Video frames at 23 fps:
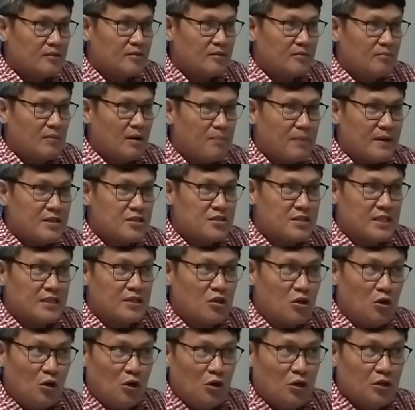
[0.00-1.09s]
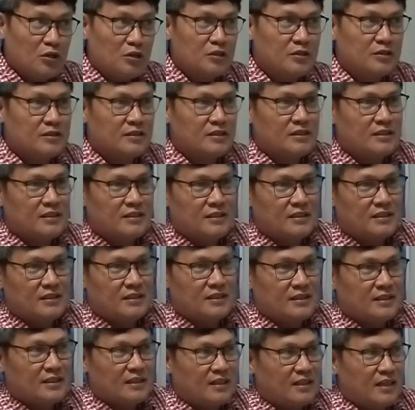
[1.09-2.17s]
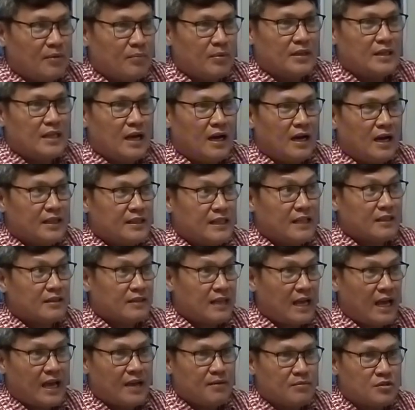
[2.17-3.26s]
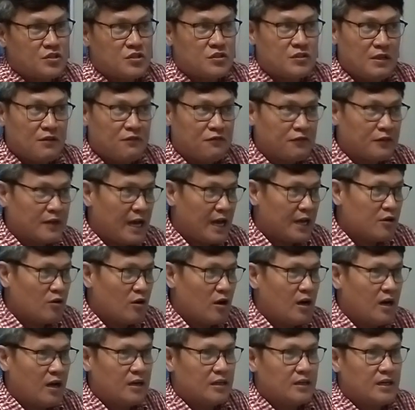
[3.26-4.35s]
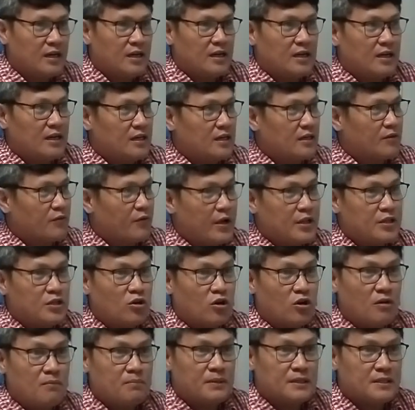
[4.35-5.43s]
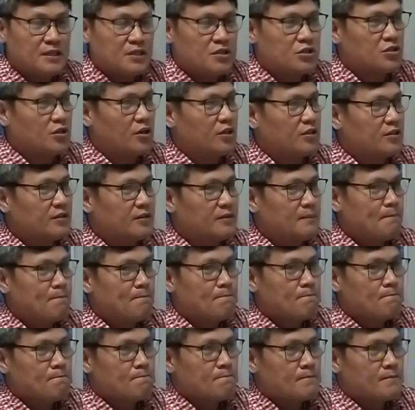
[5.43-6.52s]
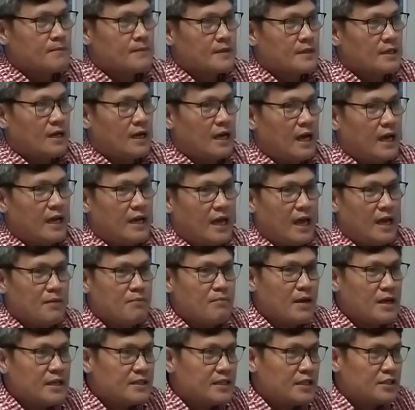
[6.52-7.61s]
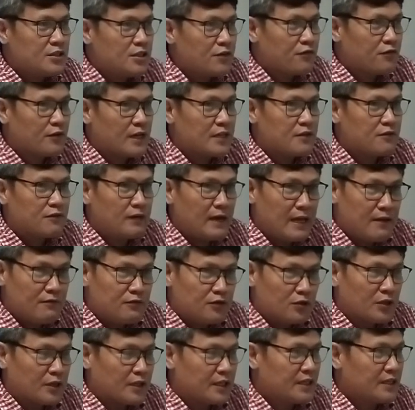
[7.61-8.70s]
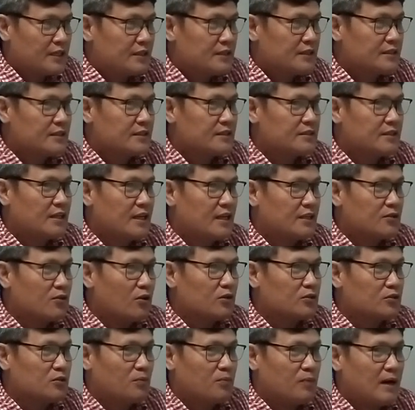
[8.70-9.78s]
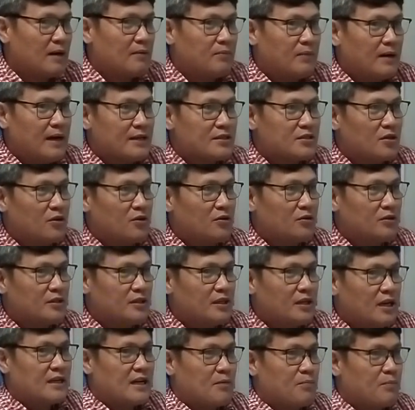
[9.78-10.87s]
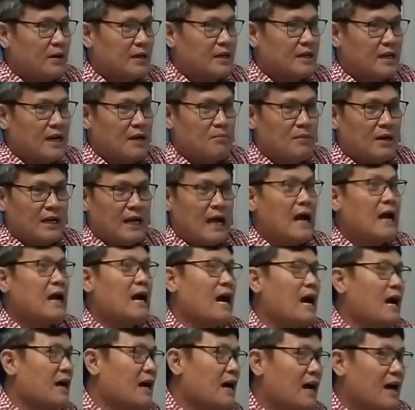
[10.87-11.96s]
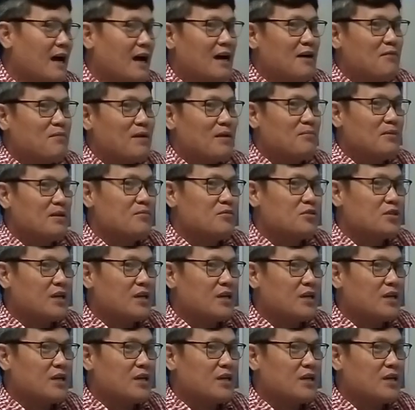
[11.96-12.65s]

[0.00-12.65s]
mapansin ko, labi na nga that time, stiff kayo ang radio competition, I made a different flavor sa Talk to Papa. So, kapag ka mag-anga-anga ang problem